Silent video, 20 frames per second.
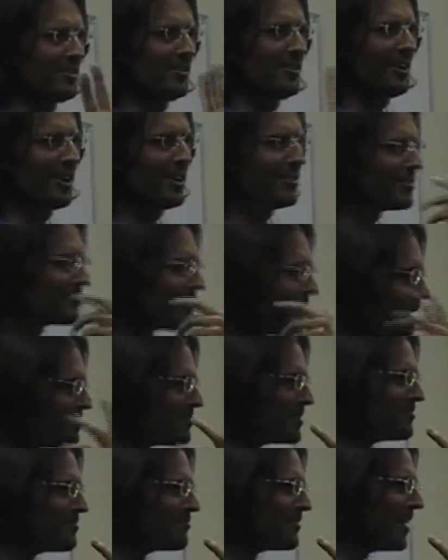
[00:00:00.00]
a nice,
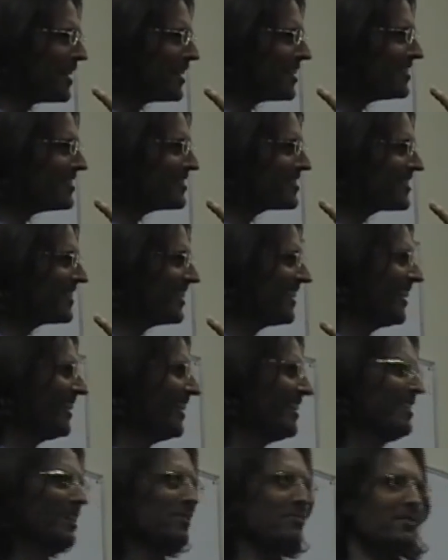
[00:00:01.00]
happy face,
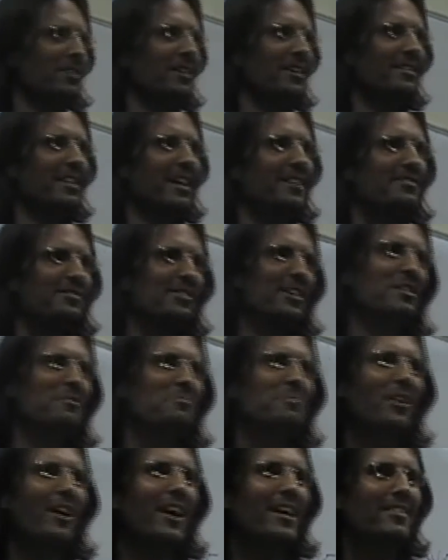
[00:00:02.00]
they, they
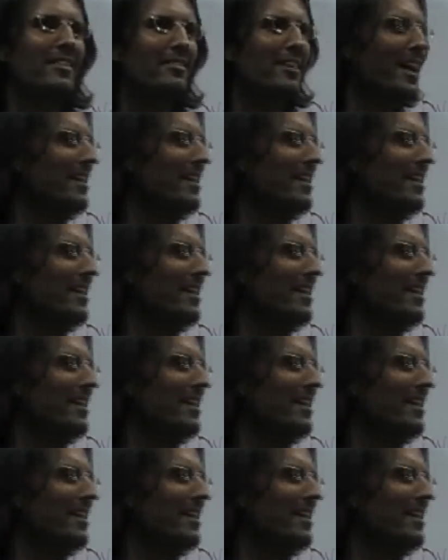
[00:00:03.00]
seem like they're